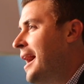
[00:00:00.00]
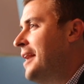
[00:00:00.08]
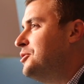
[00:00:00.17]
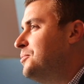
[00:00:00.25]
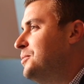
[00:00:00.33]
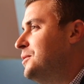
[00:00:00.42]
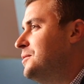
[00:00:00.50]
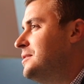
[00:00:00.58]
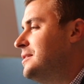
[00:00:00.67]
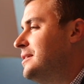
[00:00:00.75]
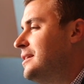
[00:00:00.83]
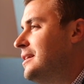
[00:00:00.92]

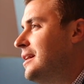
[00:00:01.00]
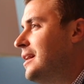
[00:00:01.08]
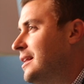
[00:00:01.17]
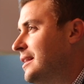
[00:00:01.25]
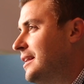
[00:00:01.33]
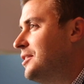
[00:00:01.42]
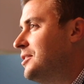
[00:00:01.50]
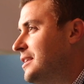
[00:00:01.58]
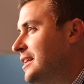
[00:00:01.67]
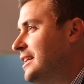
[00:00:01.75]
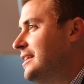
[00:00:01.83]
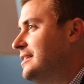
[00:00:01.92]
attributes a leader
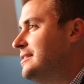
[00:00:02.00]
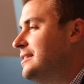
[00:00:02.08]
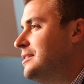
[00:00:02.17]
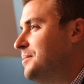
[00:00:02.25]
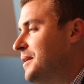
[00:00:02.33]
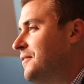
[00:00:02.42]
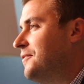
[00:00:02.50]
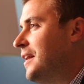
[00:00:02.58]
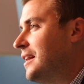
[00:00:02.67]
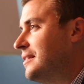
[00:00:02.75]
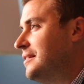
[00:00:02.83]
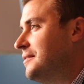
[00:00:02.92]
needs to be
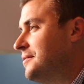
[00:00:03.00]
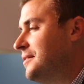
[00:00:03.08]
effective.